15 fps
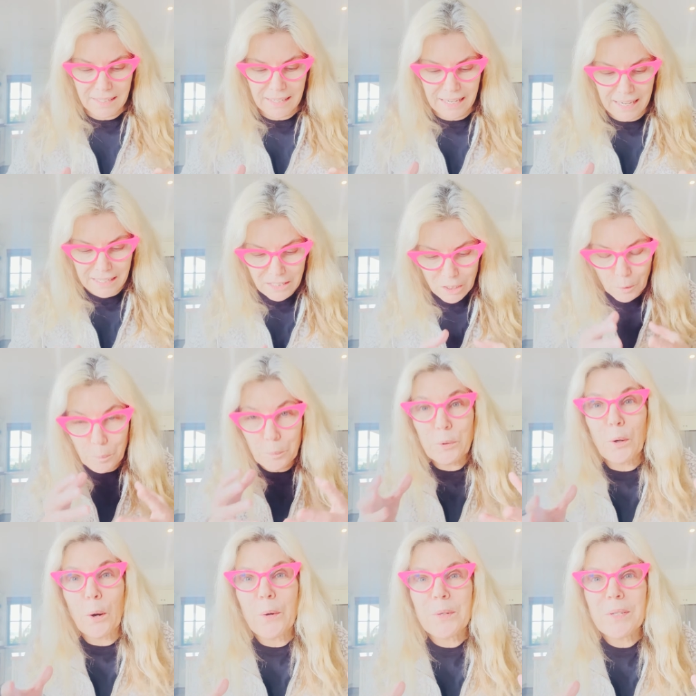it's a
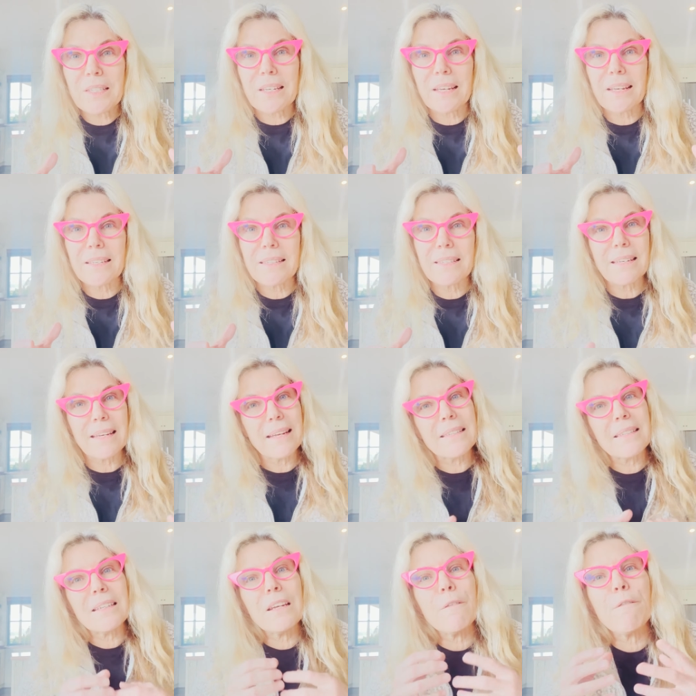process,
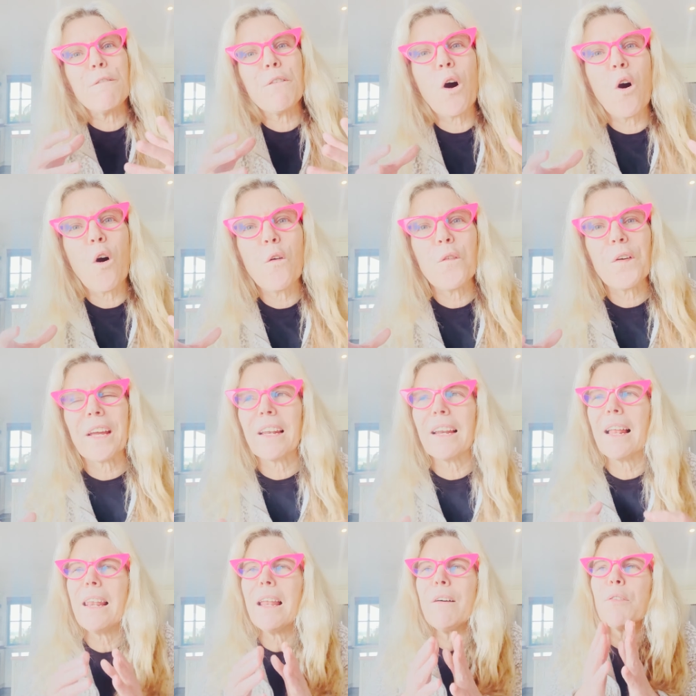it's an evolving. And
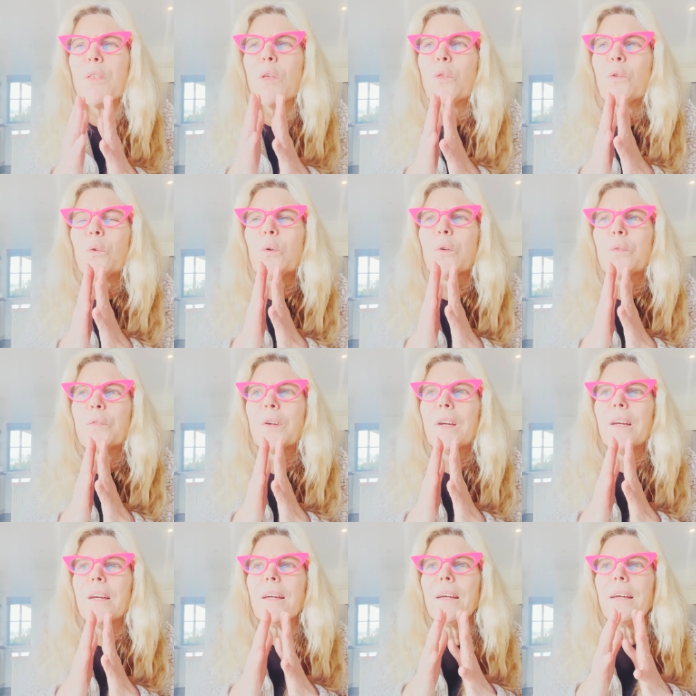I love the thought of
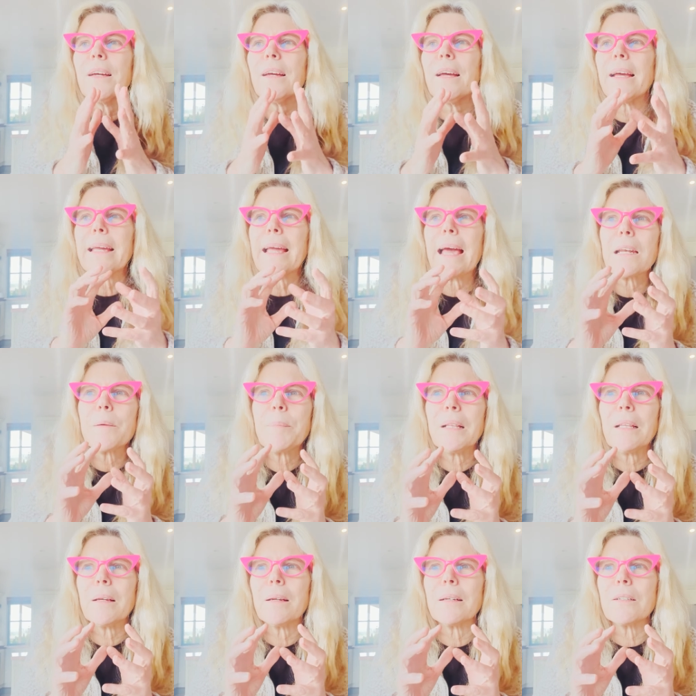a
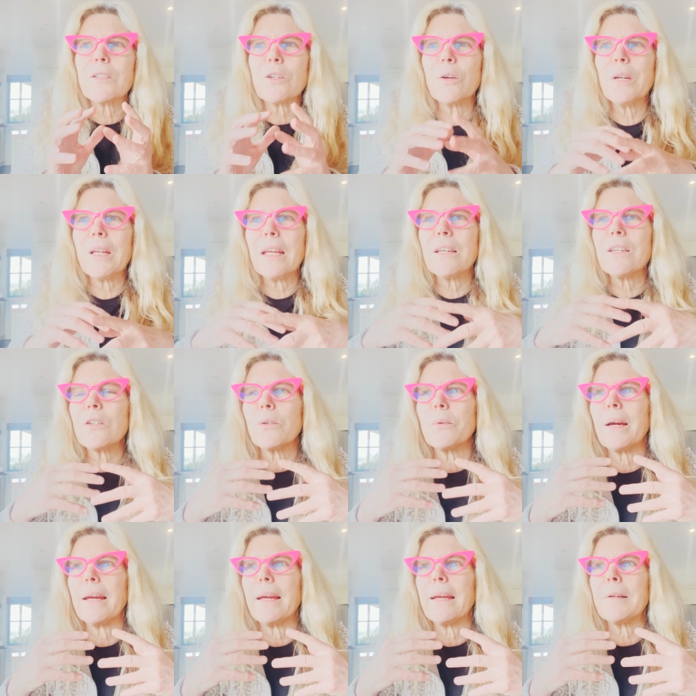caterpillar turning into
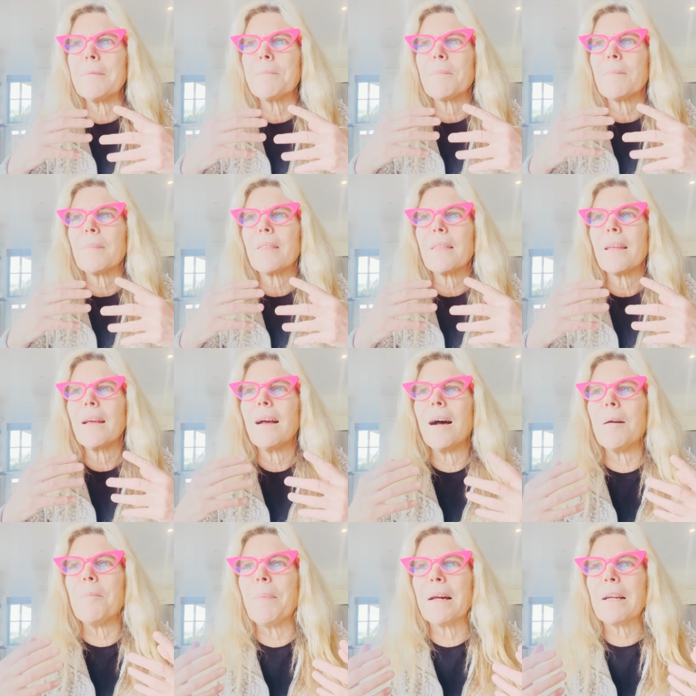a,
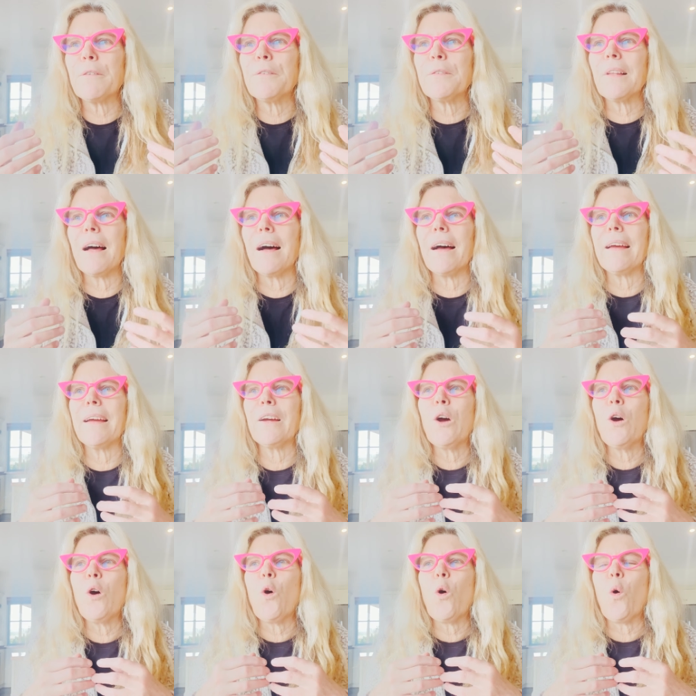a butterfly
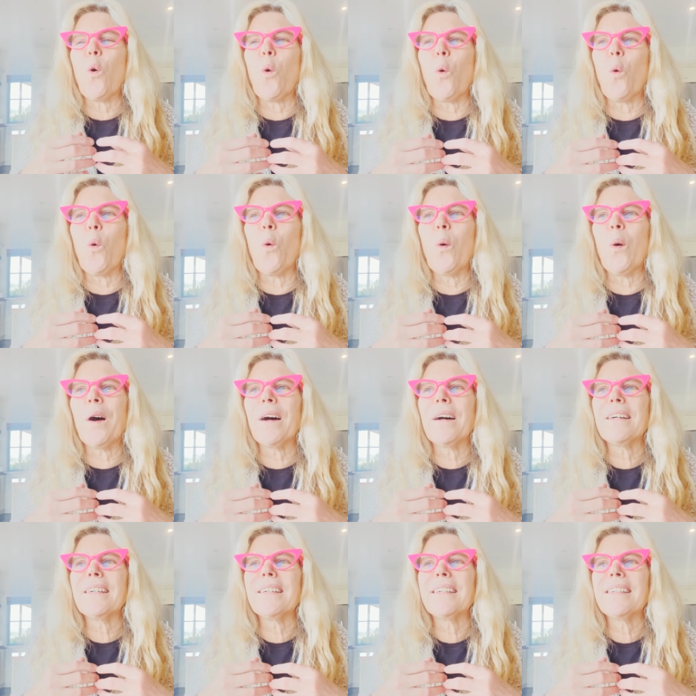or